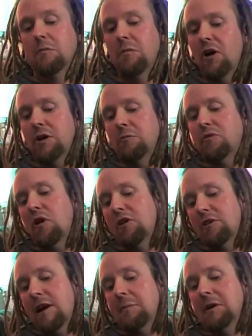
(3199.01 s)
mind
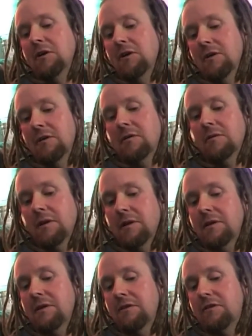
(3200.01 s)
programming on, well,
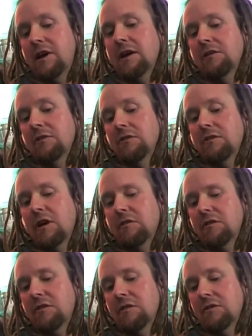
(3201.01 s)
the intelligence
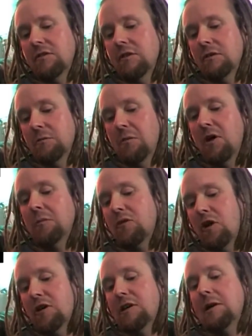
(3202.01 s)
services do mind
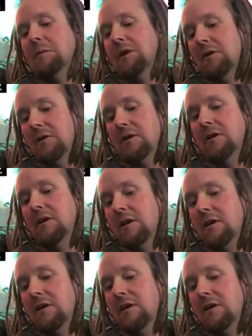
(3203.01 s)
programming on